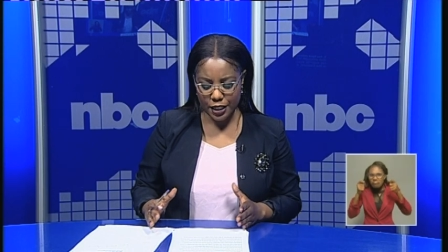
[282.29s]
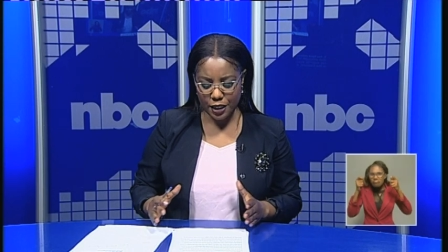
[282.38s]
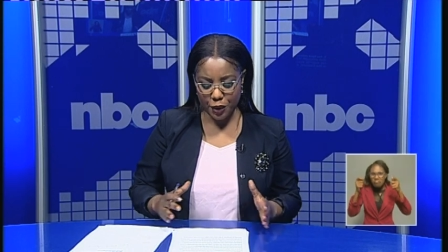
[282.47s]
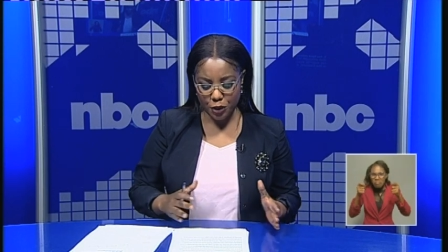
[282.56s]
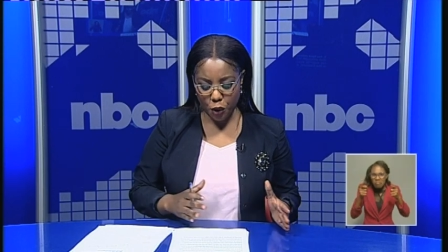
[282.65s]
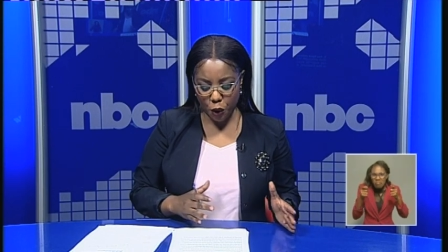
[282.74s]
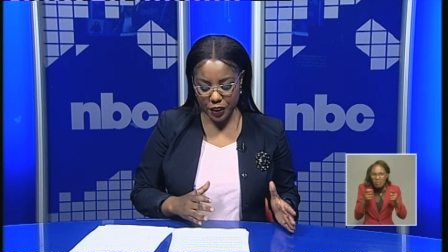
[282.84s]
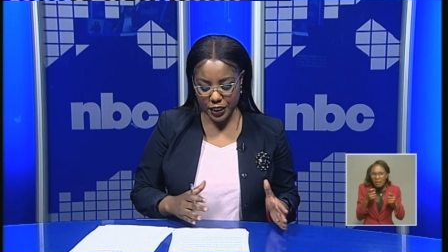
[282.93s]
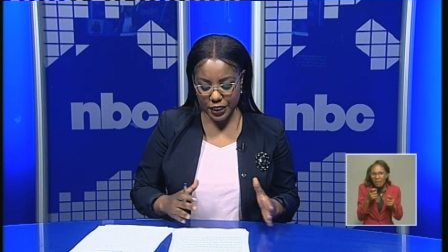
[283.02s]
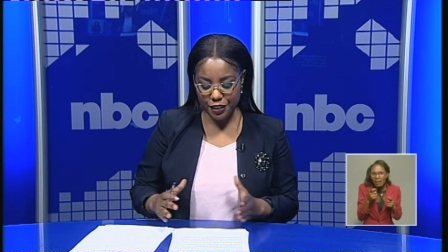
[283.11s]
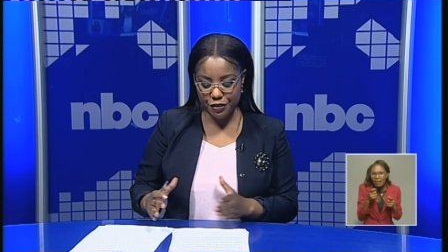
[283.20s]
Now, with all
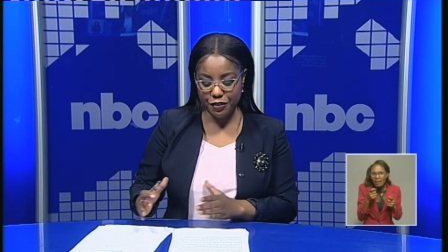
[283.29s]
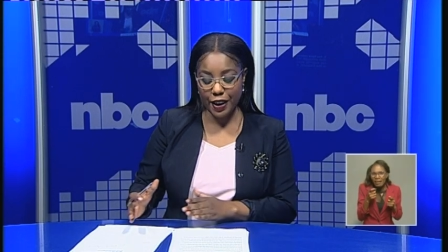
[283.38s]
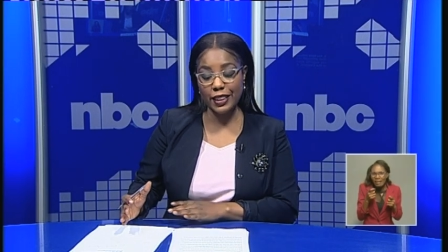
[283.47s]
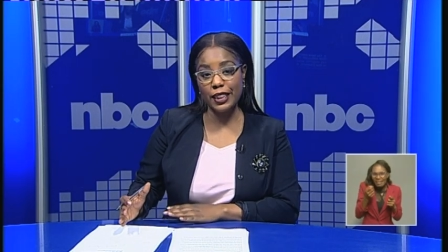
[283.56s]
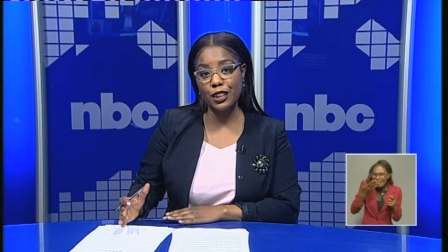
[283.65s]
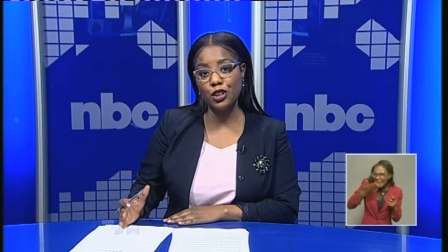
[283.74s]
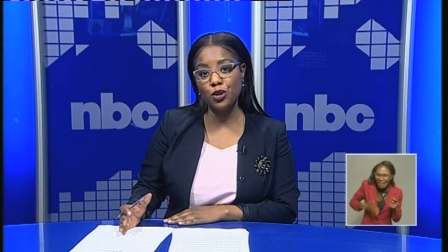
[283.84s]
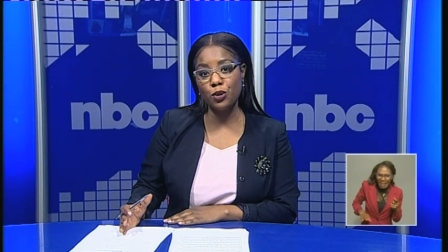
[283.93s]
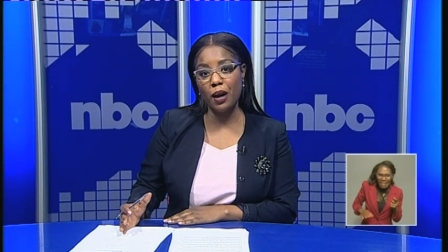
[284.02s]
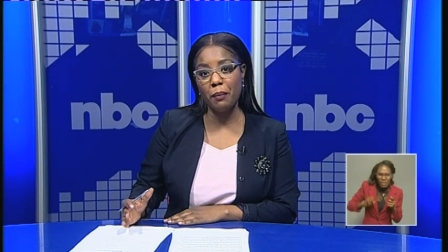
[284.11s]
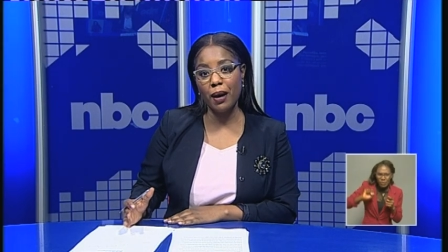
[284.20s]
these infightings
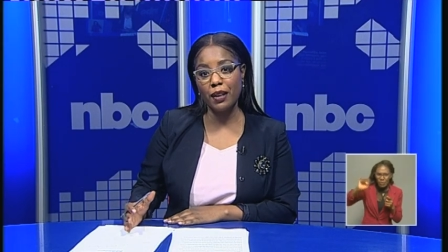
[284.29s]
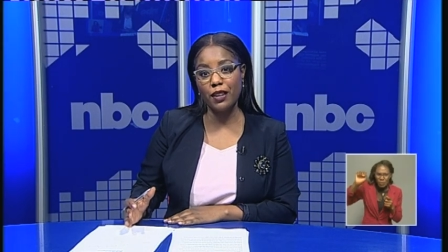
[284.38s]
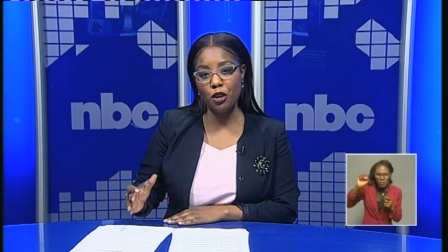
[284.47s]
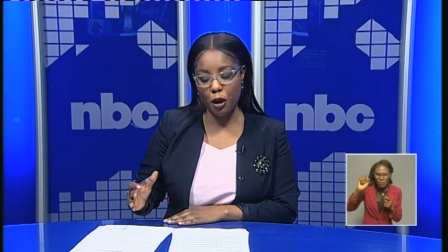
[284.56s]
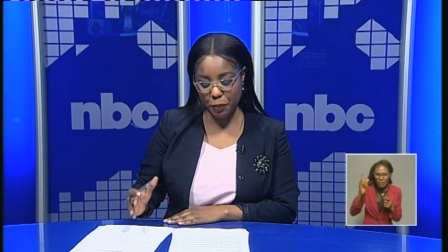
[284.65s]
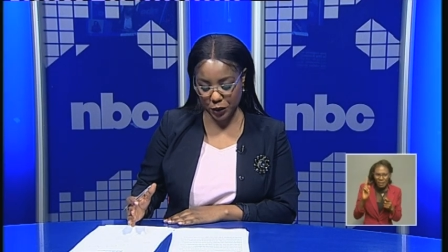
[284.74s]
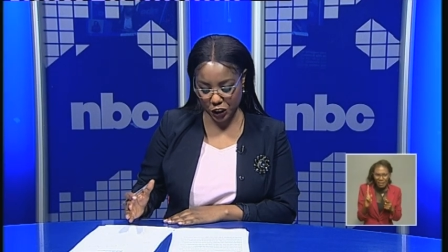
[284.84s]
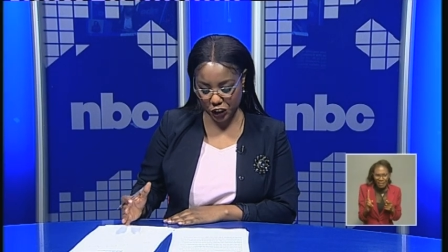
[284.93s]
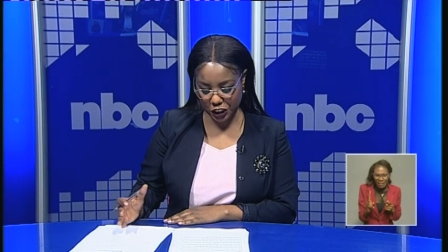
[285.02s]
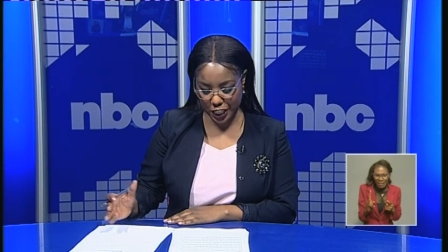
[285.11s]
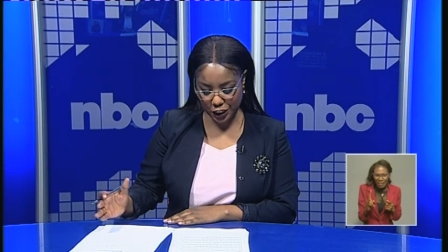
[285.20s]
too among the
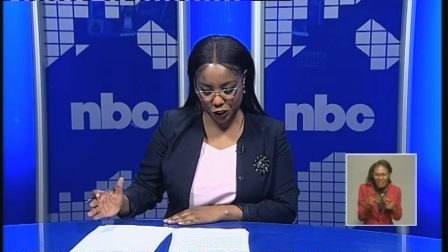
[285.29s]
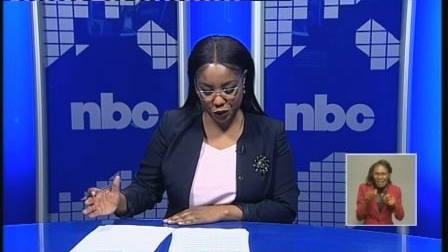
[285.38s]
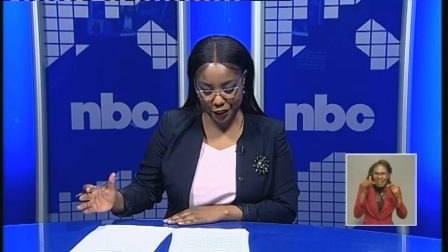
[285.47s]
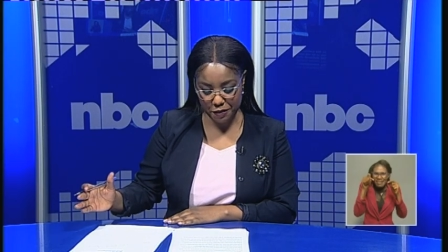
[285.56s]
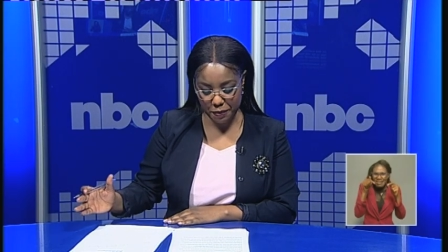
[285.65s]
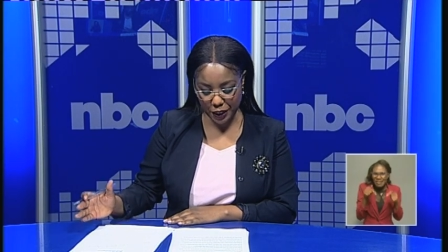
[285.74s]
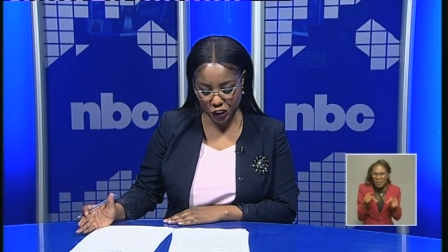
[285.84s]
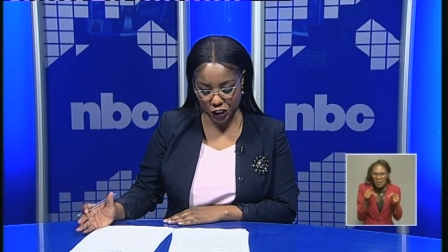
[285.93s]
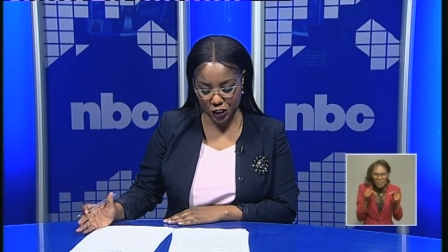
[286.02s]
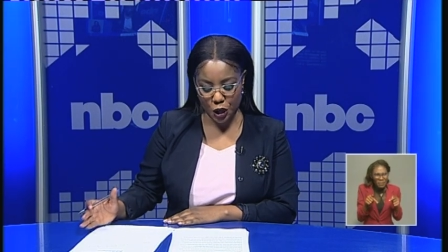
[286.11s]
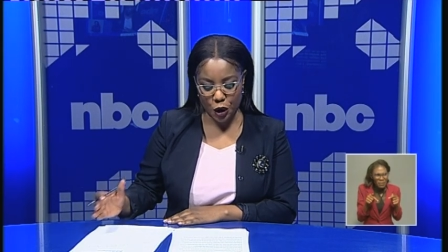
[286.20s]
opposition, as you have
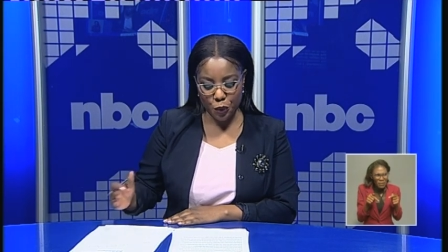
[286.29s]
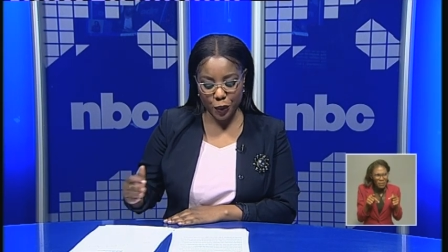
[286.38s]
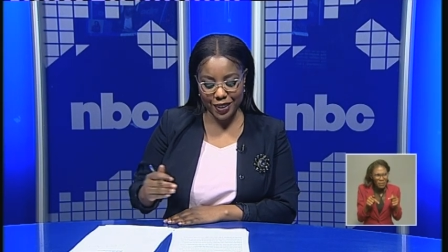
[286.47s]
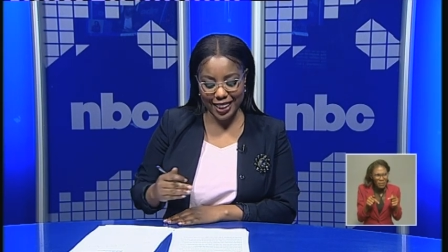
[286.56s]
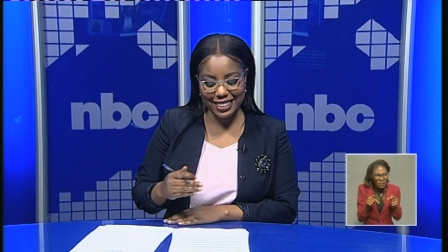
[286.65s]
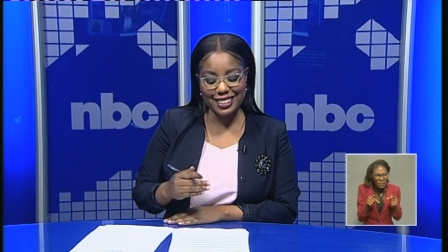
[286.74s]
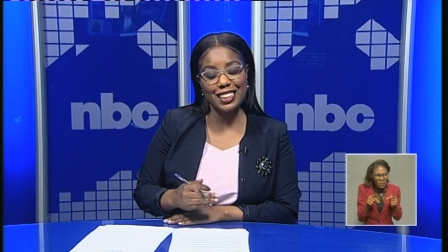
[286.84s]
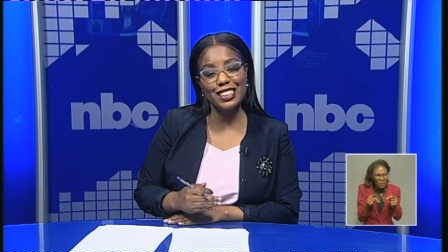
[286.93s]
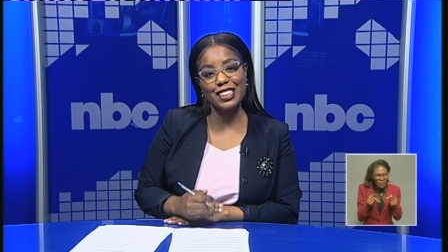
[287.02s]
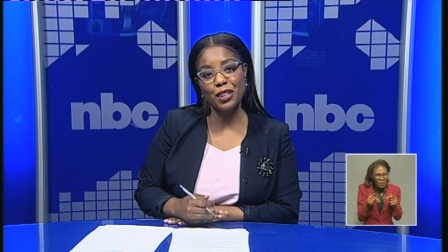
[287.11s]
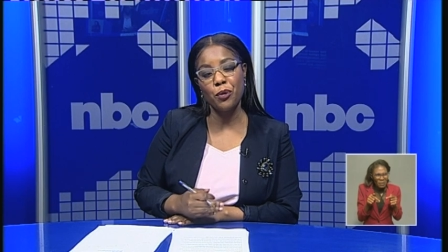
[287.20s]
mentioned, will they
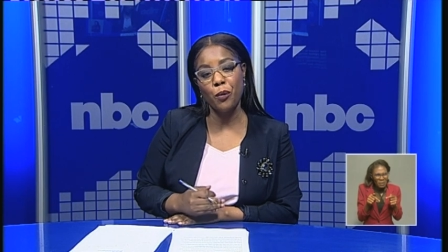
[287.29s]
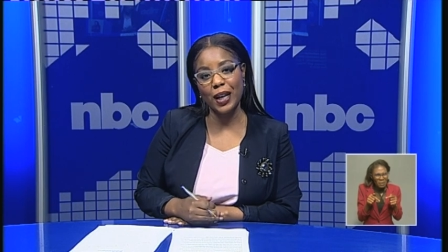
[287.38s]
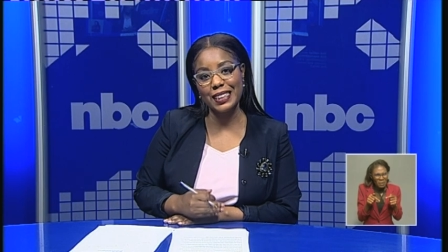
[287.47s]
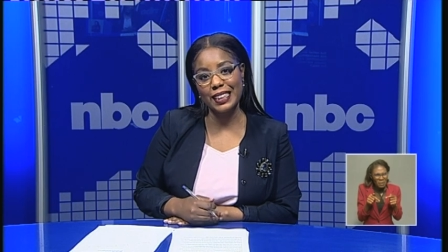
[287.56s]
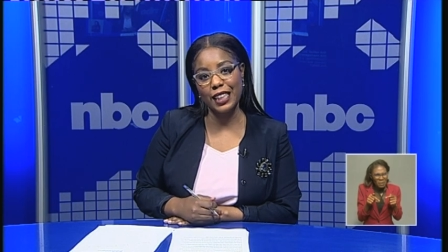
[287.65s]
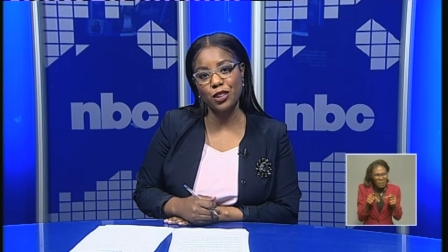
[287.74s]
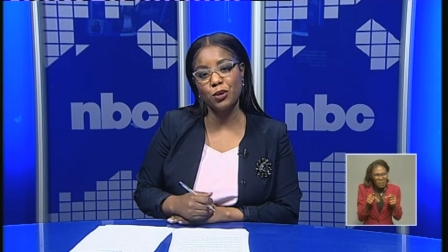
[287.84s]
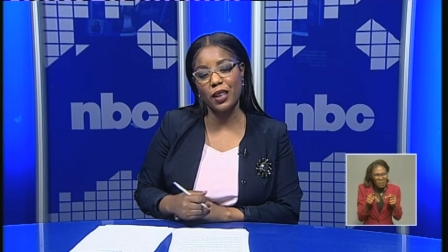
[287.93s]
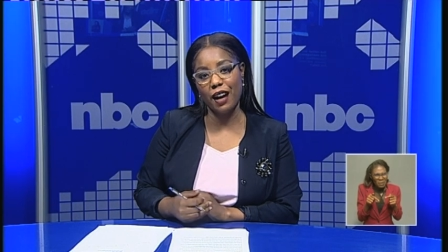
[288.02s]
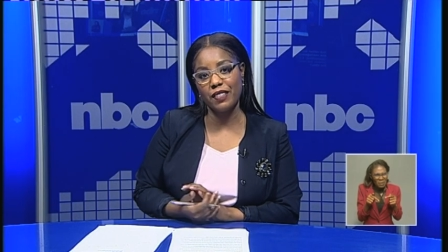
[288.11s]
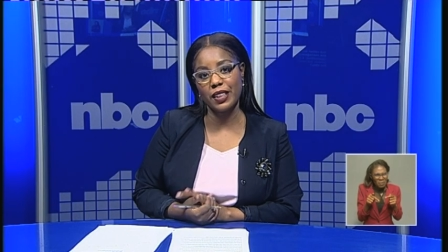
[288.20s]
succeed one day to
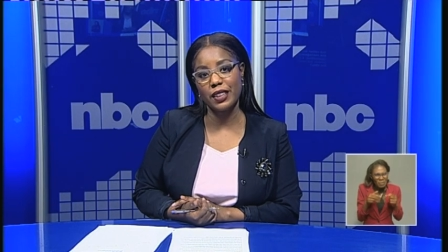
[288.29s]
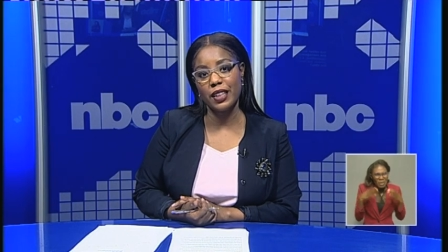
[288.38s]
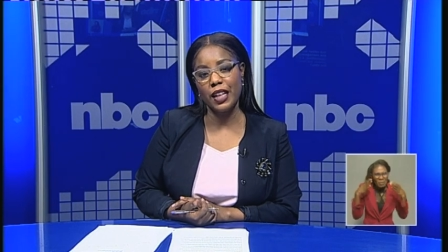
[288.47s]
govern?